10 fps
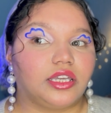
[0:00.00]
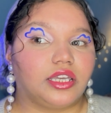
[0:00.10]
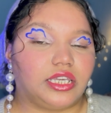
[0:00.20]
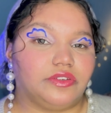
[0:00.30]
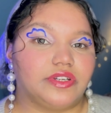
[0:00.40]

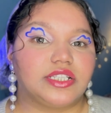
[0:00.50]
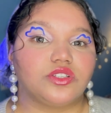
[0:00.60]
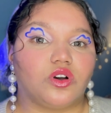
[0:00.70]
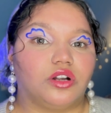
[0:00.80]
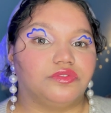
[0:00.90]
events
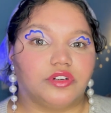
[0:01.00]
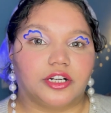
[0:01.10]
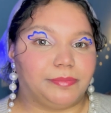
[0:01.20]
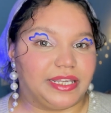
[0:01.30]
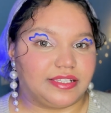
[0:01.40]
or
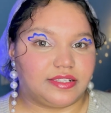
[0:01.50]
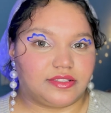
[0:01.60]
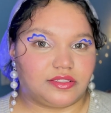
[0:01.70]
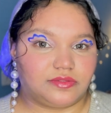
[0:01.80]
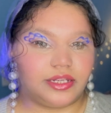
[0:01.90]

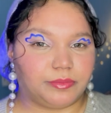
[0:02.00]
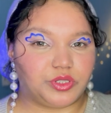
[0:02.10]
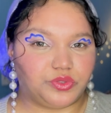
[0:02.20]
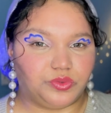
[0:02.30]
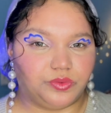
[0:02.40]
workplaces. Number
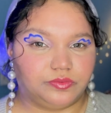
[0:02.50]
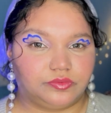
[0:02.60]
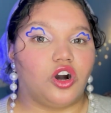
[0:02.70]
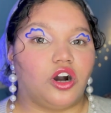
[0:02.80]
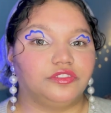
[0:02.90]
2.
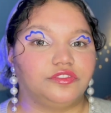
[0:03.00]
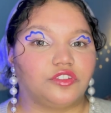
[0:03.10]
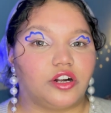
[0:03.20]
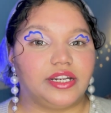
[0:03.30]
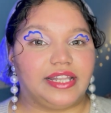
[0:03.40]
Opt
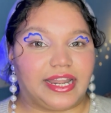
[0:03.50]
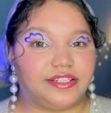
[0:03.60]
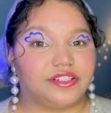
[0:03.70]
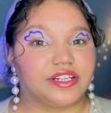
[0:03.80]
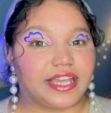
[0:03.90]
for
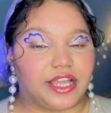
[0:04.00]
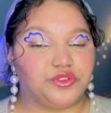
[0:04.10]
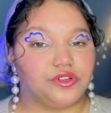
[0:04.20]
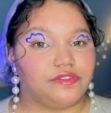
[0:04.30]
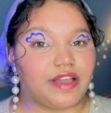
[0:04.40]
lighter
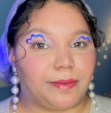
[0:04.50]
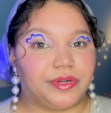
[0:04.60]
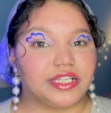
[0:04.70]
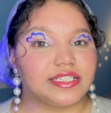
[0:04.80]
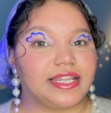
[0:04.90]
casual
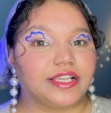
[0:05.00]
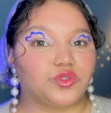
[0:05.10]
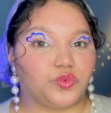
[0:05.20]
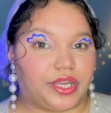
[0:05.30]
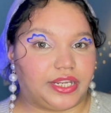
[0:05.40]
fabrics like
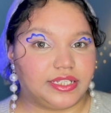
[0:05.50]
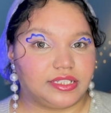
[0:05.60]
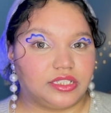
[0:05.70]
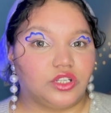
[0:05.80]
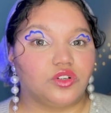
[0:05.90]
suede,
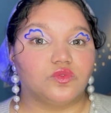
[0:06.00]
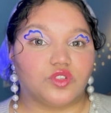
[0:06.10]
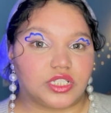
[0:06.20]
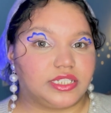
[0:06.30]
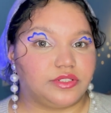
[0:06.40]

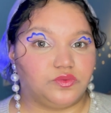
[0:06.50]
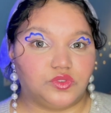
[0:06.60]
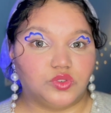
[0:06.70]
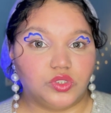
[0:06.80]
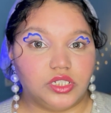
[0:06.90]
worsted
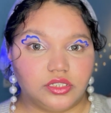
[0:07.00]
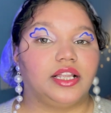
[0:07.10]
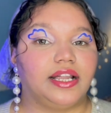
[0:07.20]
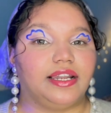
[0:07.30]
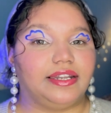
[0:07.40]
wool,
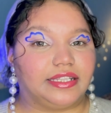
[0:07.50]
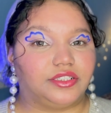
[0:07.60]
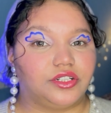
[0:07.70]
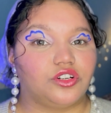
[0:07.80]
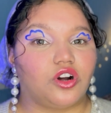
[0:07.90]

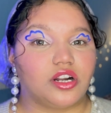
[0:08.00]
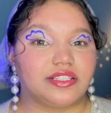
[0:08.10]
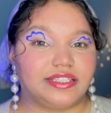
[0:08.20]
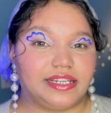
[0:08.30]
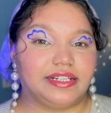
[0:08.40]
leather or
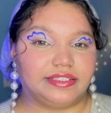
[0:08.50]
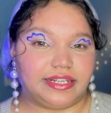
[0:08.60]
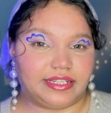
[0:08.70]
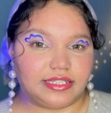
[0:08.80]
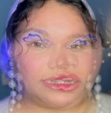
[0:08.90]
silk
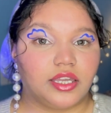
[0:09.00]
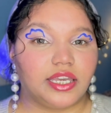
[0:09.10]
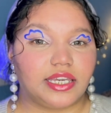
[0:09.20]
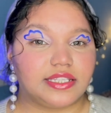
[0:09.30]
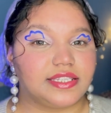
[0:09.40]
net
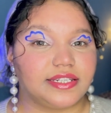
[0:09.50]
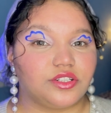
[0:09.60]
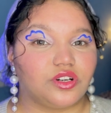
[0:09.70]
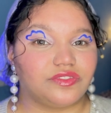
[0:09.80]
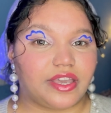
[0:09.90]
instead
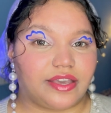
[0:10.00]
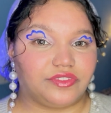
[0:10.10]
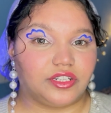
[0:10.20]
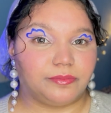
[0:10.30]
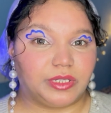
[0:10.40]
of
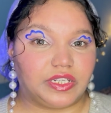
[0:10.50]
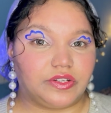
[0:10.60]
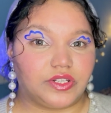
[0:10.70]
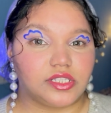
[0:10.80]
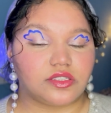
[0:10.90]
heavier
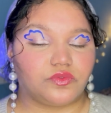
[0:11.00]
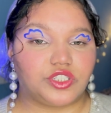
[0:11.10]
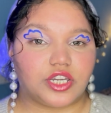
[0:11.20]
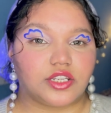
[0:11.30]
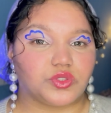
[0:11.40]
materials which
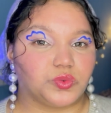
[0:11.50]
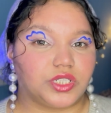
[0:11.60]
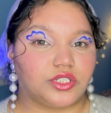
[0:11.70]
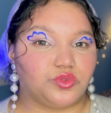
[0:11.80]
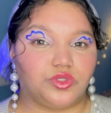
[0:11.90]
are
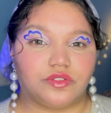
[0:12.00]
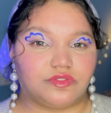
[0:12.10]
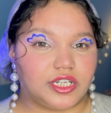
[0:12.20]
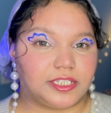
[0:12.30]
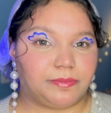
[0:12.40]
suited to the
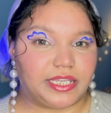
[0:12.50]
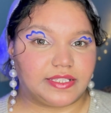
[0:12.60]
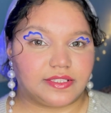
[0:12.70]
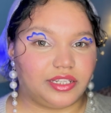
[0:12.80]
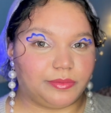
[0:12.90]
first
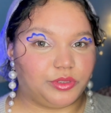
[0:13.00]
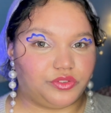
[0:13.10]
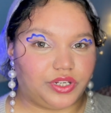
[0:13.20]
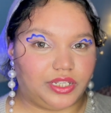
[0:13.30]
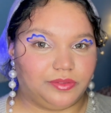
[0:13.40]
base. Number
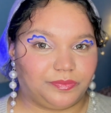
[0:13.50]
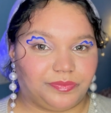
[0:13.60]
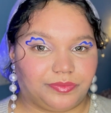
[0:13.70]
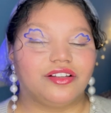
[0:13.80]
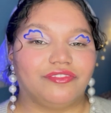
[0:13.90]
3.
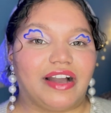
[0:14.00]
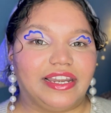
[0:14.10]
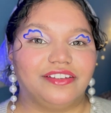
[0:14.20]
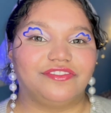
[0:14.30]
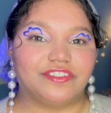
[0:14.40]

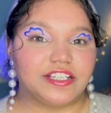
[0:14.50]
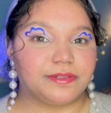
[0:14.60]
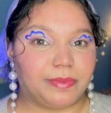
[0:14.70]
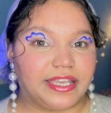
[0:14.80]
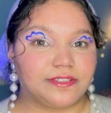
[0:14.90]
While first
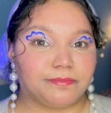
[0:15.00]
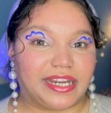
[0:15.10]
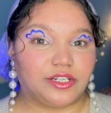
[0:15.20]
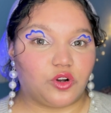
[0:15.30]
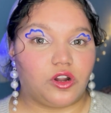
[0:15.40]
base
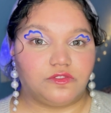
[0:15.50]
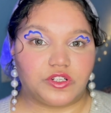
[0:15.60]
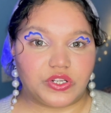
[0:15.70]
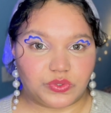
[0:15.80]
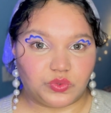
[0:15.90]
might call for
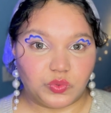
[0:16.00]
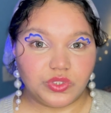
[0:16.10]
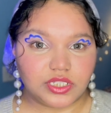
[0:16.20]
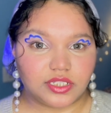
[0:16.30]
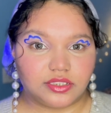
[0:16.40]
a
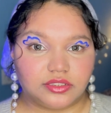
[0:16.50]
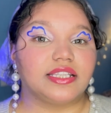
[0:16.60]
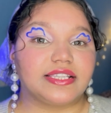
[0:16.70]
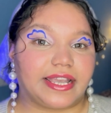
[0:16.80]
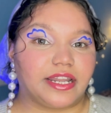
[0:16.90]
suit, the
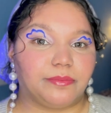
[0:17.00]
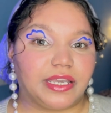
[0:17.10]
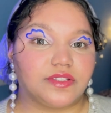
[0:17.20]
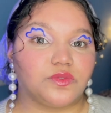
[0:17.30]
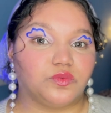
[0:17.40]
second
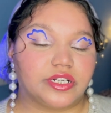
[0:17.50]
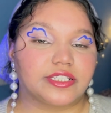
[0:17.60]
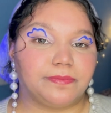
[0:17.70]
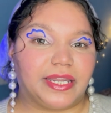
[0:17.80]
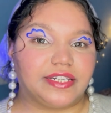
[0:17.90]
base works
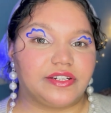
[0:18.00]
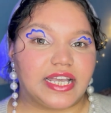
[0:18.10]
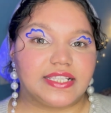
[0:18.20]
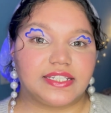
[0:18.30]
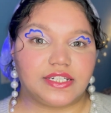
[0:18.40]
better
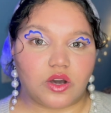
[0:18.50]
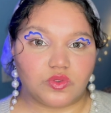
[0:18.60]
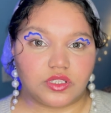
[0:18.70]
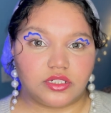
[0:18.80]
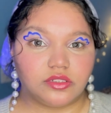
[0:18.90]
as a
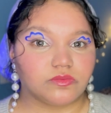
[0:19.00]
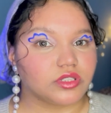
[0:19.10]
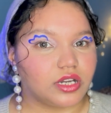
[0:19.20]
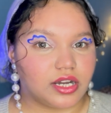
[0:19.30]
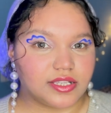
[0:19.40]
trouser,
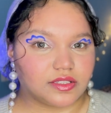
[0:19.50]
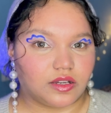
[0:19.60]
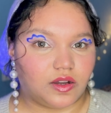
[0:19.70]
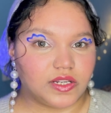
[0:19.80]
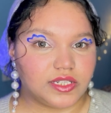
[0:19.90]
a
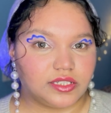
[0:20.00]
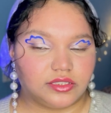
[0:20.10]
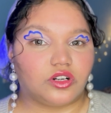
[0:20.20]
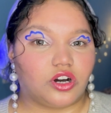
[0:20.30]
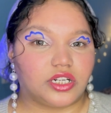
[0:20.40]
skirt,
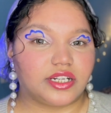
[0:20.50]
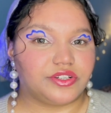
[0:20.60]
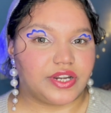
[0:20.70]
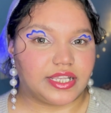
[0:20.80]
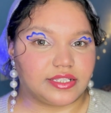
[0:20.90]
or a
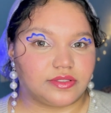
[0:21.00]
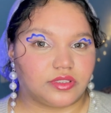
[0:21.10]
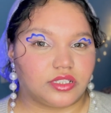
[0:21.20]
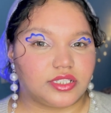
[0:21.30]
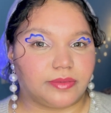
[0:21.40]
dress,
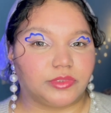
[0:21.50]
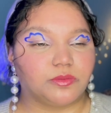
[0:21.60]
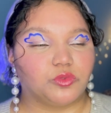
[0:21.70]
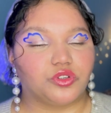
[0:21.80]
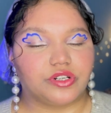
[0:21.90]
something
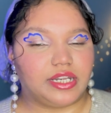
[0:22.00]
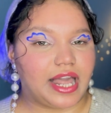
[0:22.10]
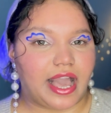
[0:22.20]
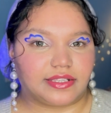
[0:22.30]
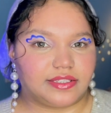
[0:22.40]
more
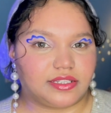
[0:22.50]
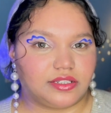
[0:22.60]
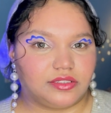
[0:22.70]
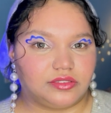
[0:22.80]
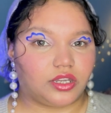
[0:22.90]
relaxed.
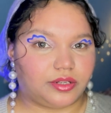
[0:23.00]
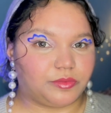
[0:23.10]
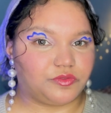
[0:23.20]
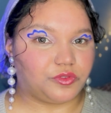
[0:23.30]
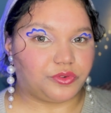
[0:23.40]
Number
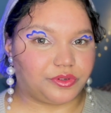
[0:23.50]
4.